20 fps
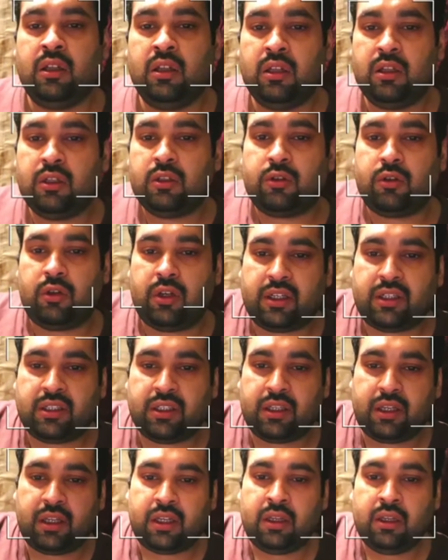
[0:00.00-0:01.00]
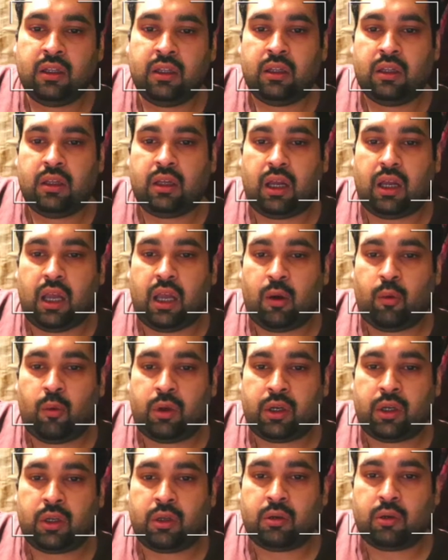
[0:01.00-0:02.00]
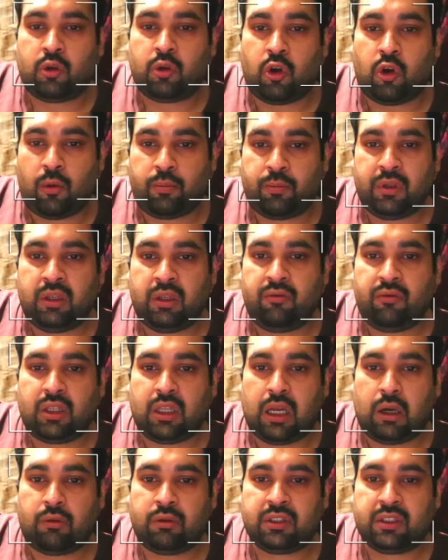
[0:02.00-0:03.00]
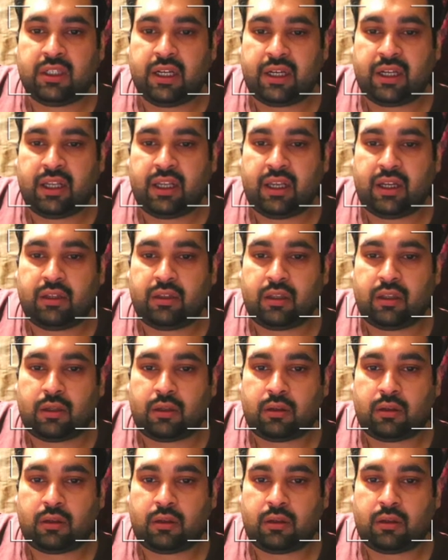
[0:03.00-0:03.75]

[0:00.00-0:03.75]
So let's say I want to copy without selecting anything.